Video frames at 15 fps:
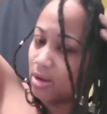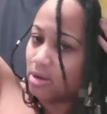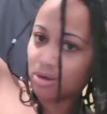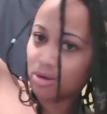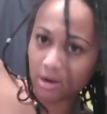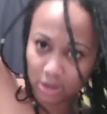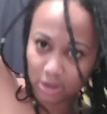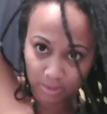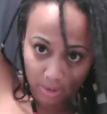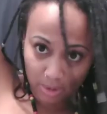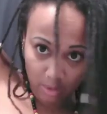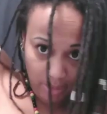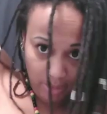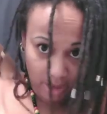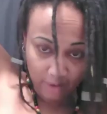yeah, I just put
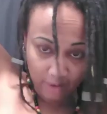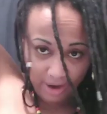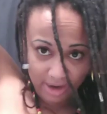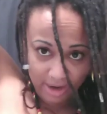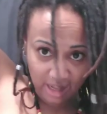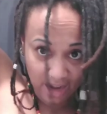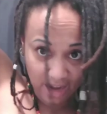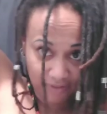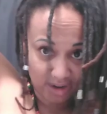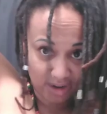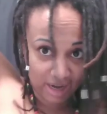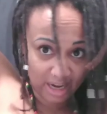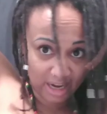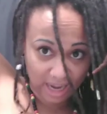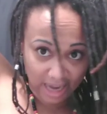it on my hair. If I think I put
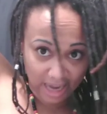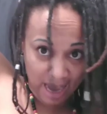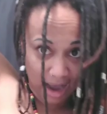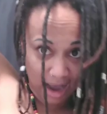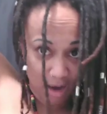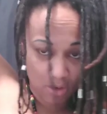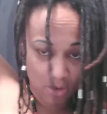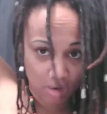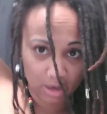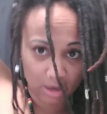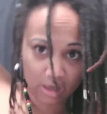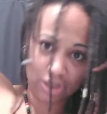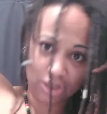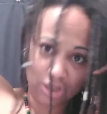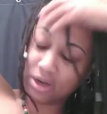need like a hot oil
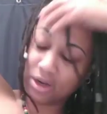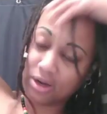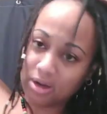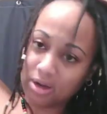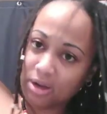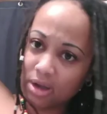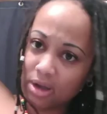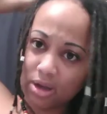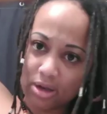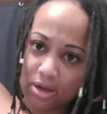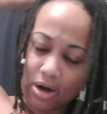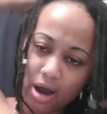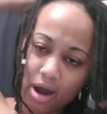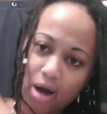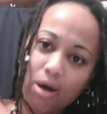conditioning,
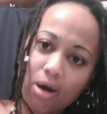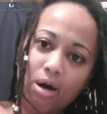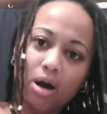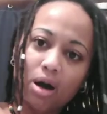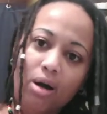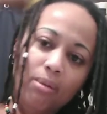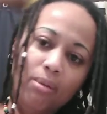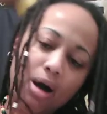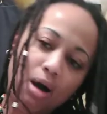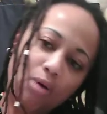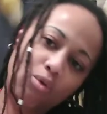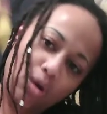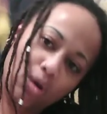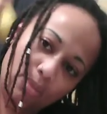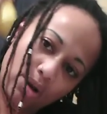then I'll, um,
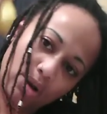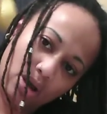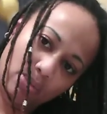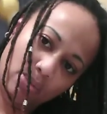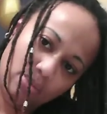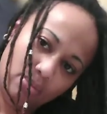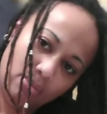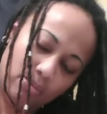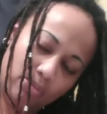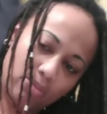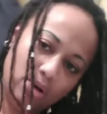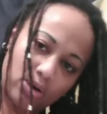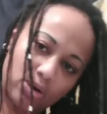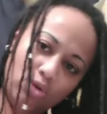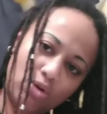I'll warm it up.
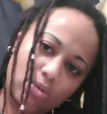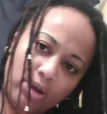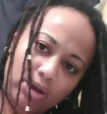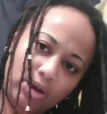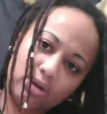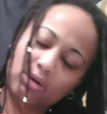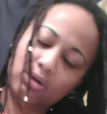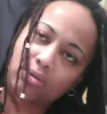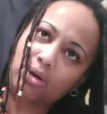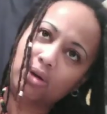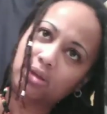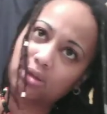But normally I don't. I